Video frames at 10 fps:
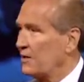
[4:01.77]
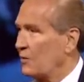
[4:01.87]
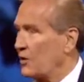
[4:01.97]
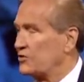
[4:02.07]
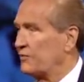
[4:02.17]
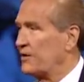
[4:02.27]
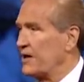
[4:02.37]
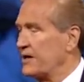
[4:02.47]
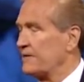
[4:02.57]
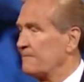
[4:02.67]
what you've
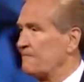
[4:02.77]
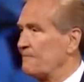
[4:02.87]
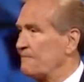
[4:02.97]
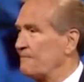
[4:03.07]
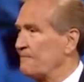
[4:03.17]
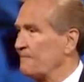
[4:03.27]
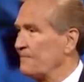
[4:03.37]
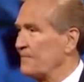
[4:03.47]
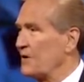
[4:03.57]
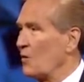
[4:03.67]
done.
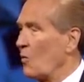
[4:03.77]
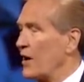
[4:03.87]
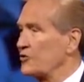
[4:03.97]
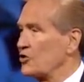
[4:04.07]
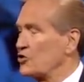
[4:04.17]
Why is a